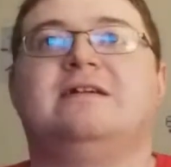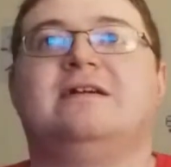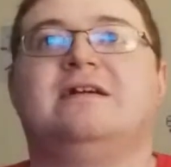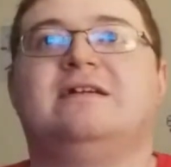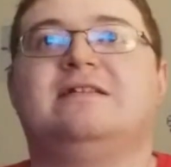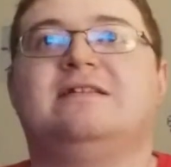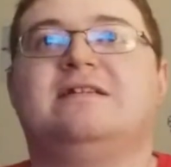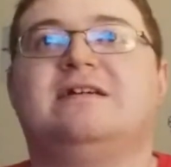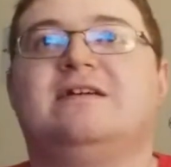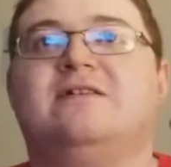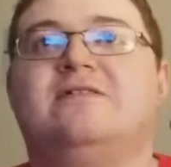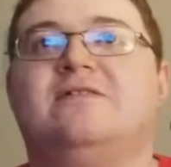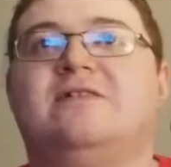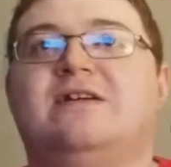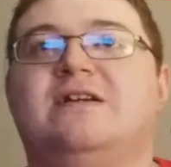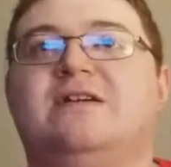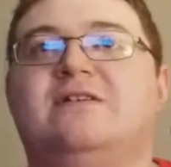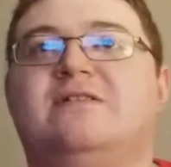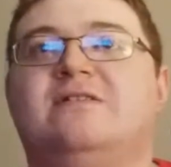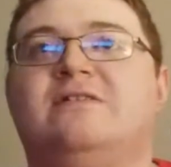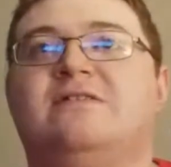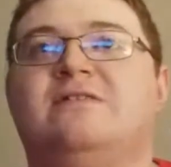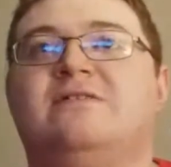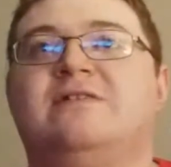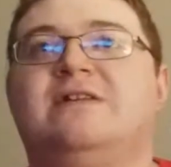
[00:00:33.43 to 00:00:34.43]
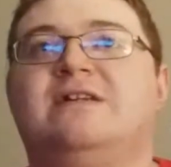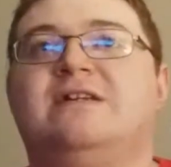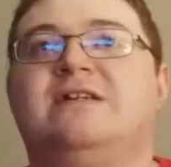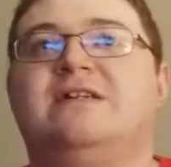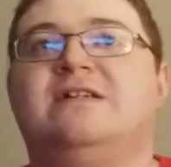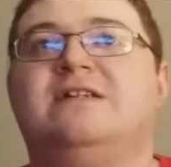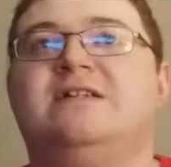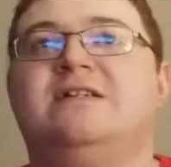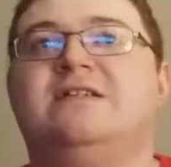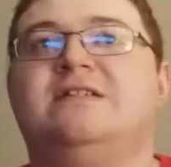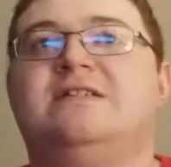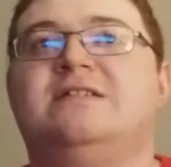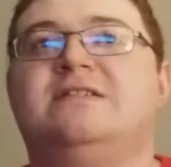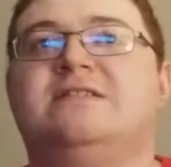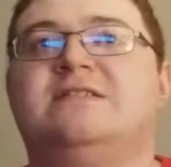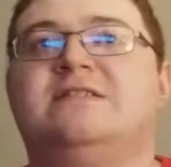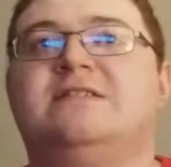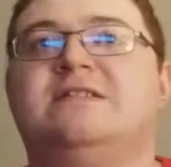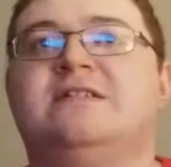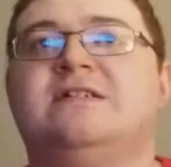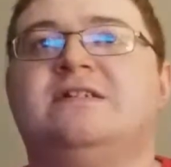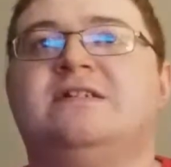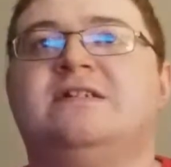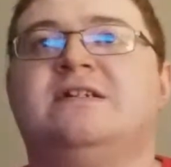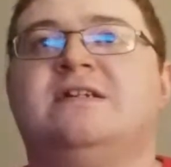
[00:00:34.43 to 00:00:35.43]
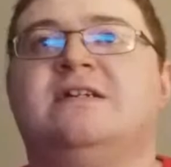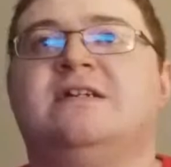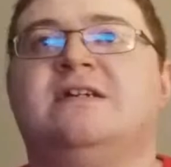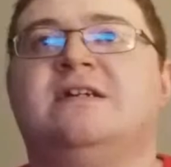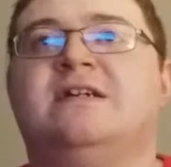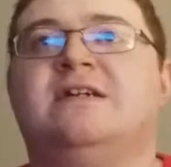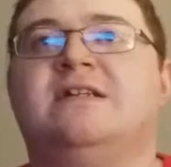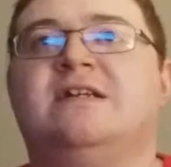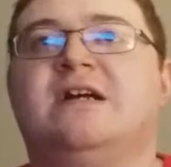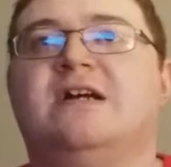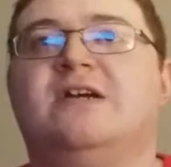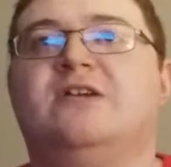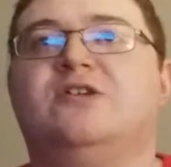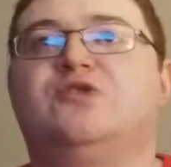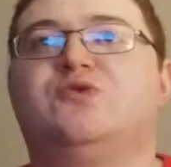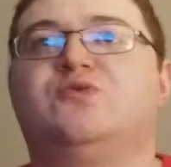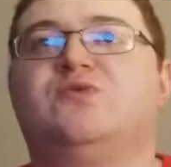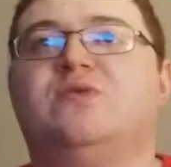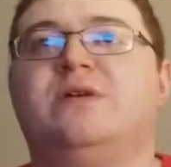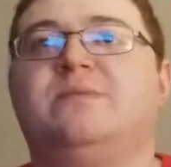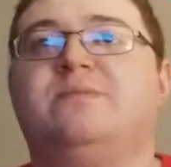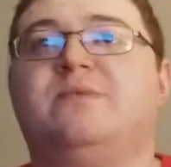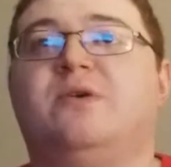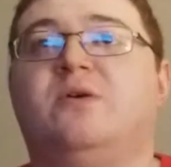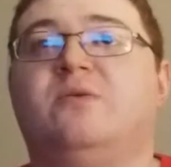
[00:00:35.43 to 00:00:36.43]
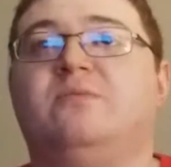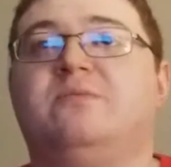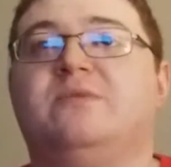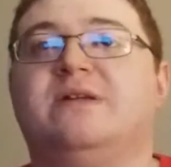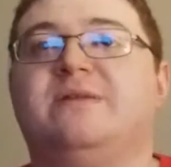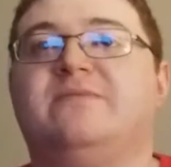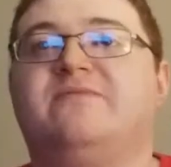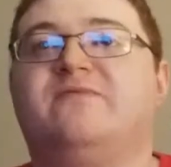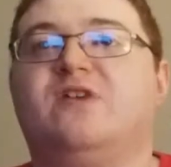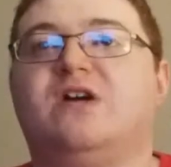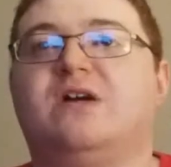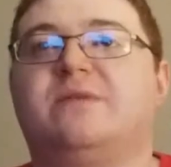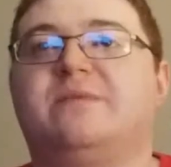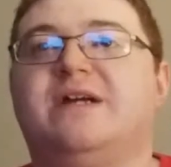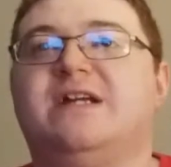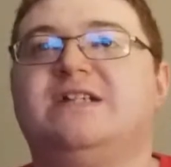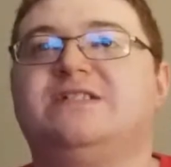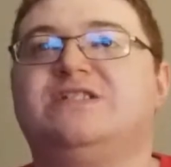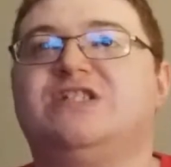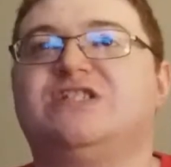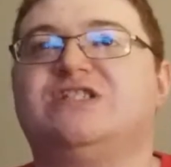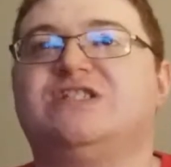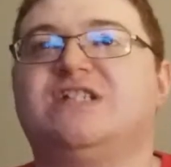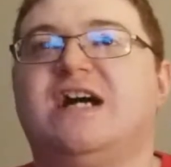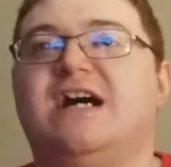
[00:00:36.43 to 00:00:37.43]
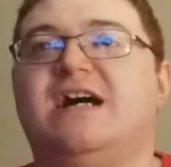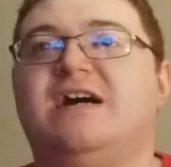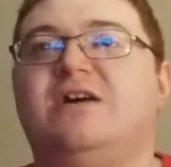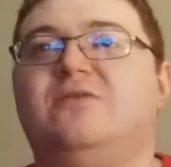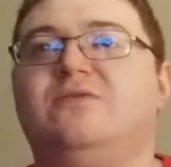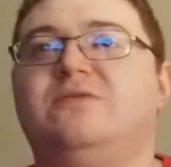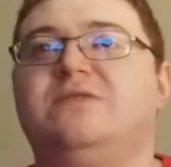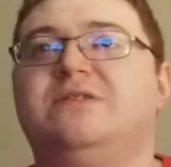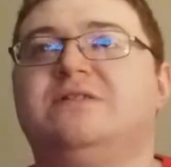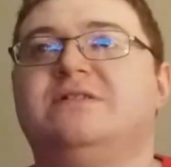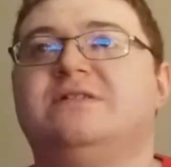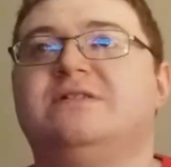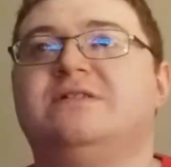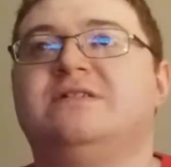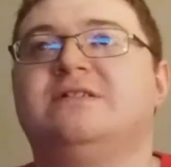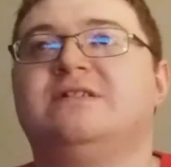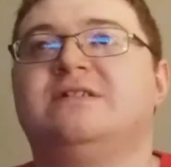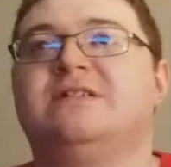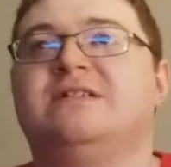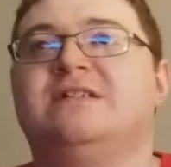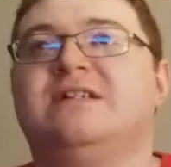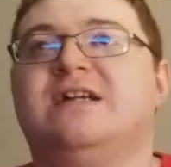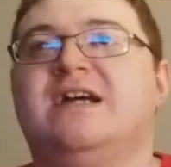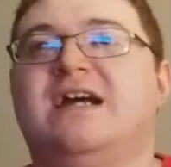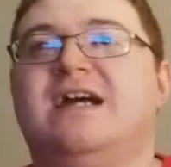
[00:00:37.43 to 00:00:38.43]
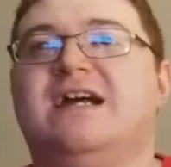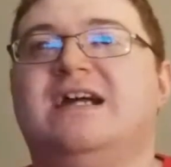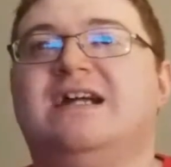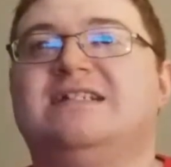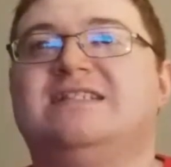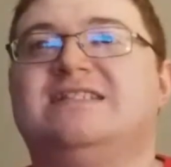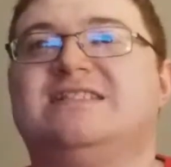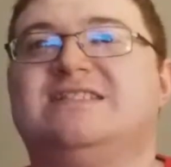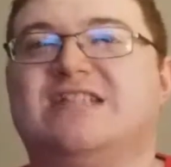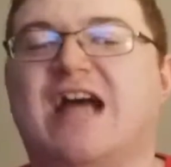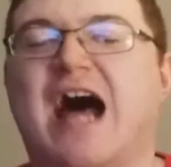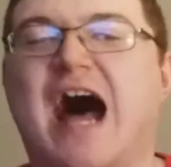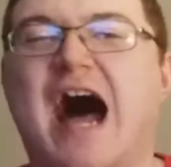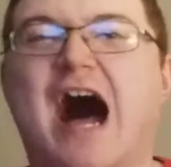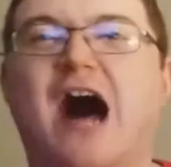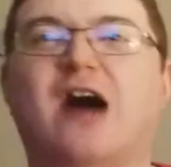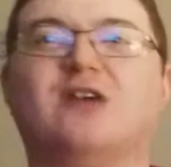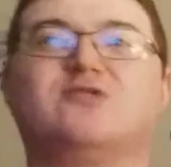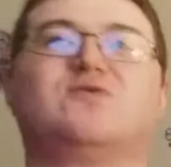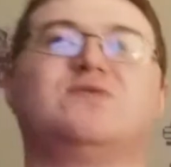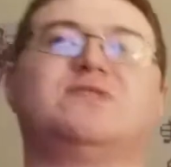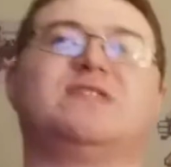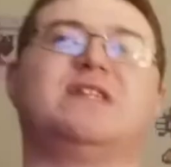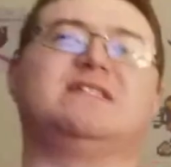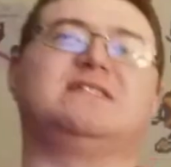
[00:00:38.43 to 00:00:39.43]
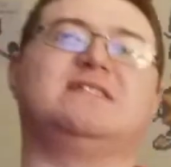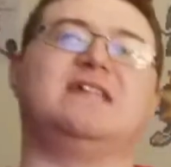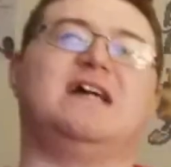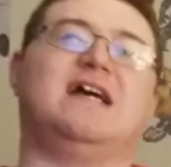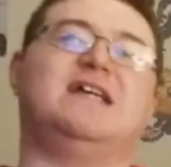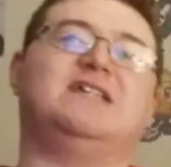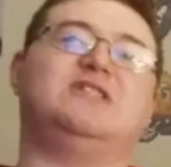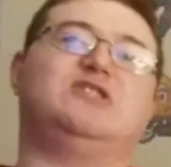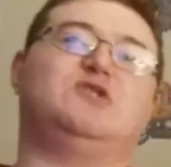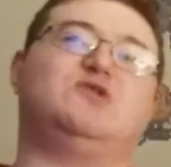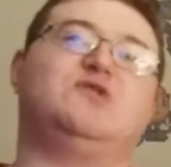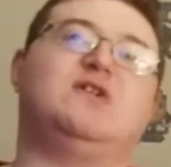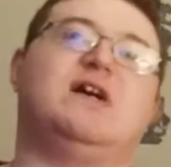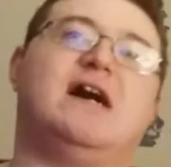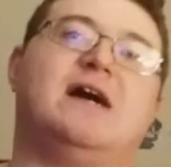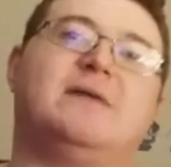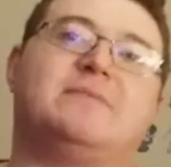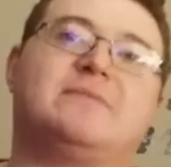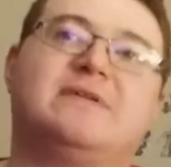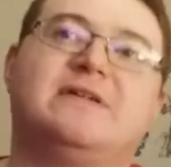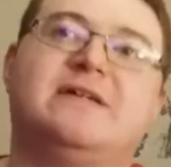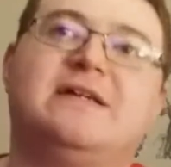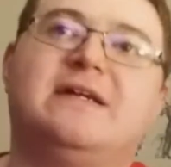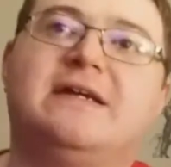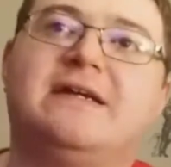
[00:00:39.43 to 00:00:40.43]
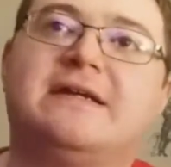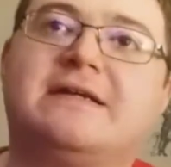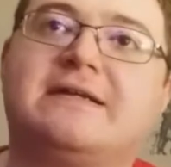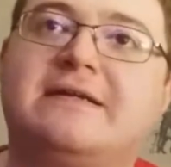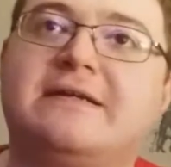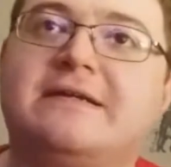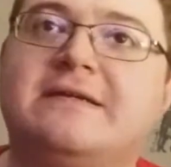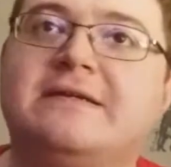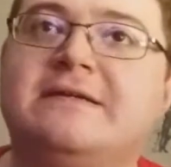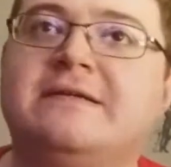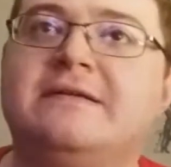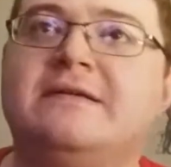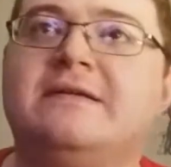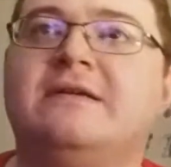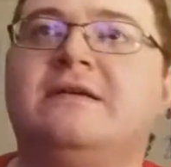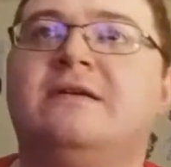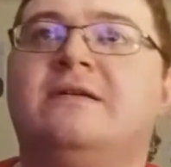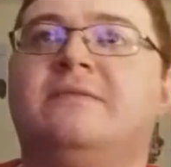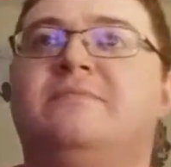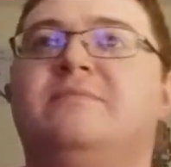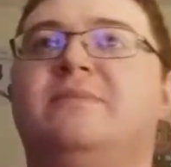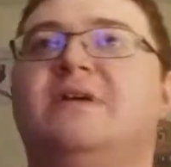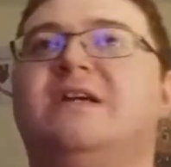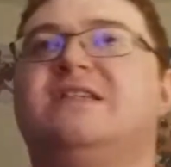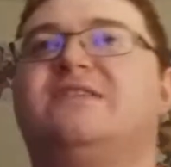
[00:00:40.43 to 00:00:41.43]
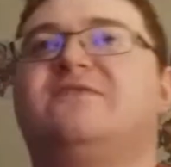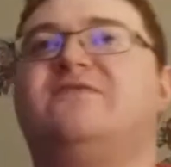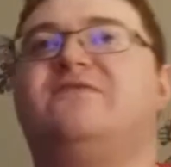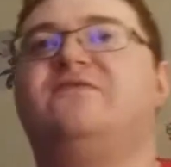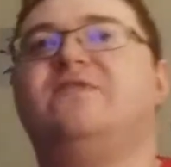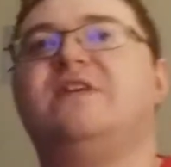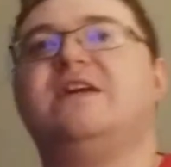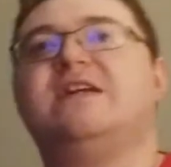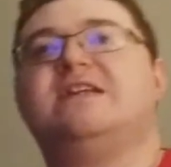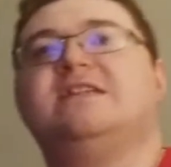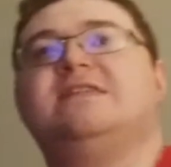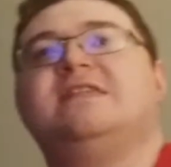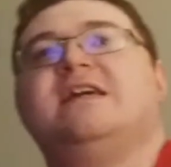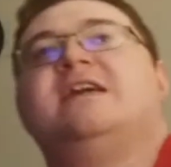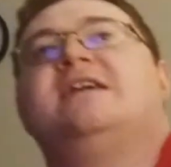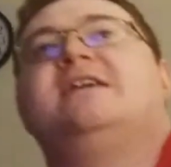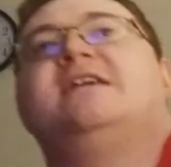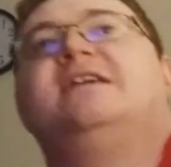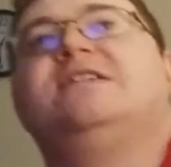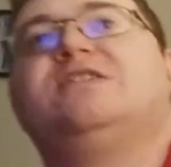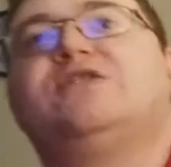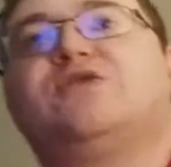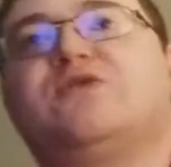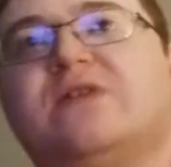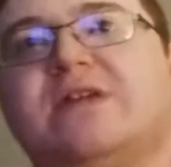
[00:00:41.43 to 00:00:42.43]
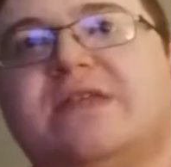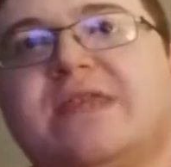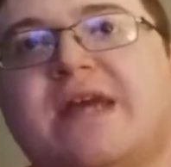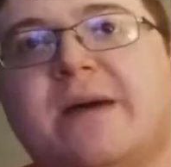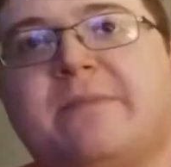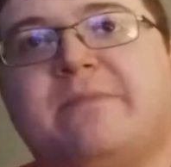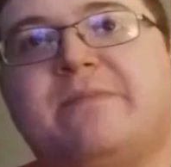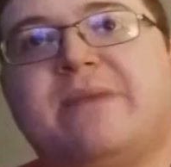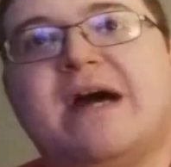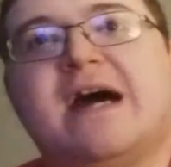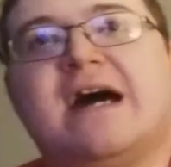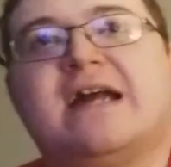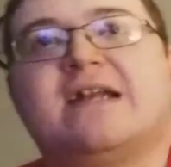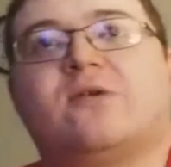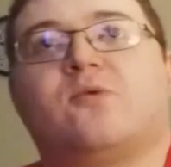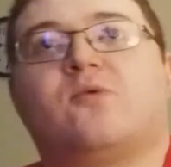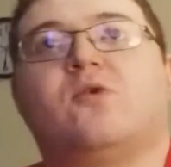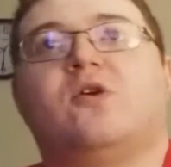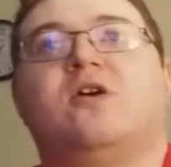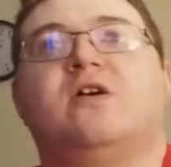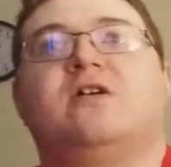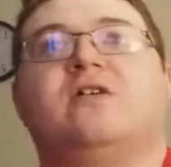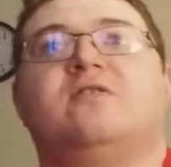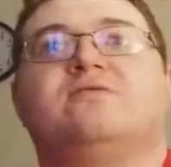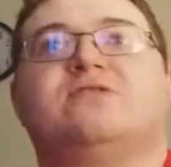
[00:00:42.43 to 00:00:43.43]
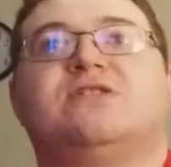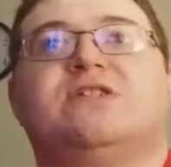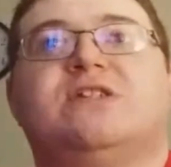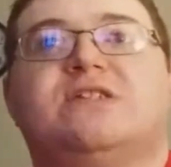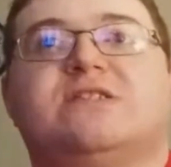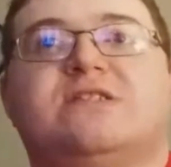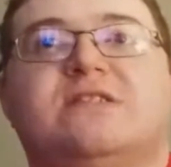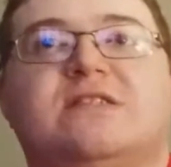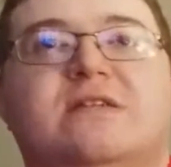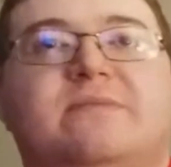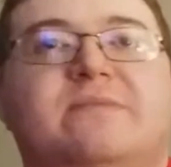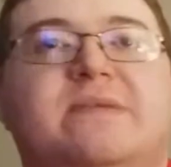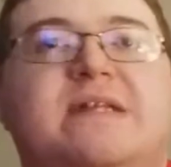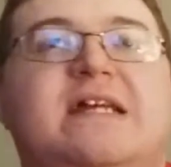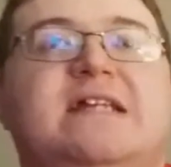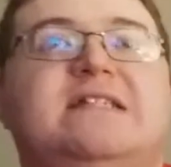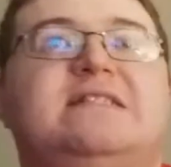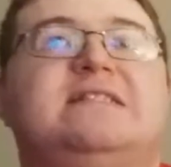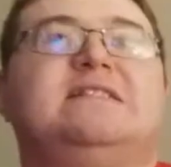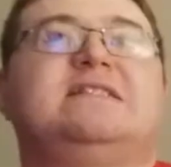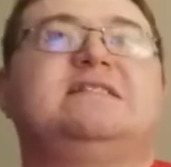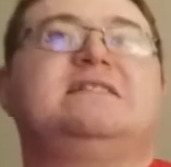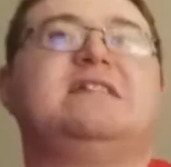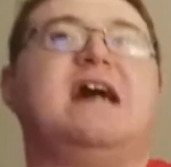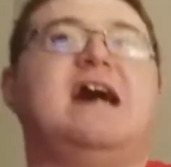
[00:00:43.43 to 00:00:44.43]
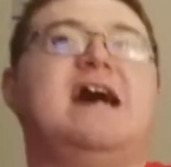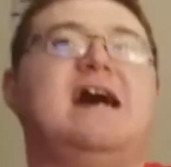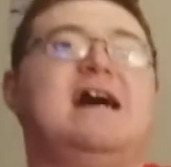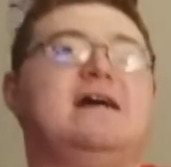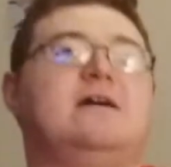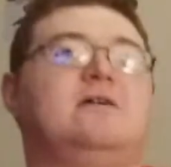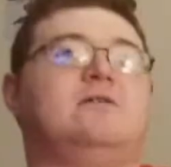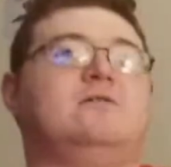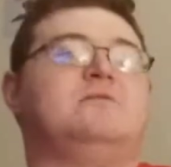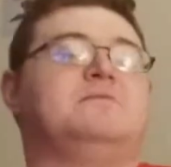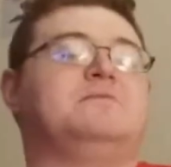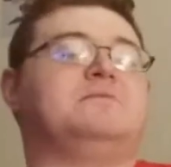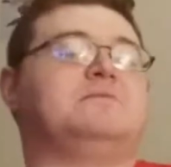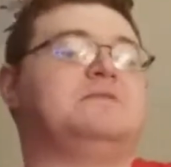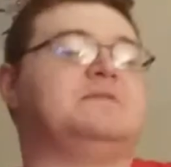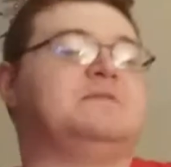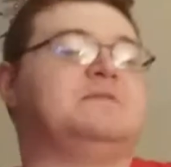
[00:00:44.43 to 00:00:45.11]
And now here is an Irish whip. Oh, leapfrog by AJ Styles. And Styles with a nice drop kick. Miz faking that injury in that battle royal just eliminates Styles.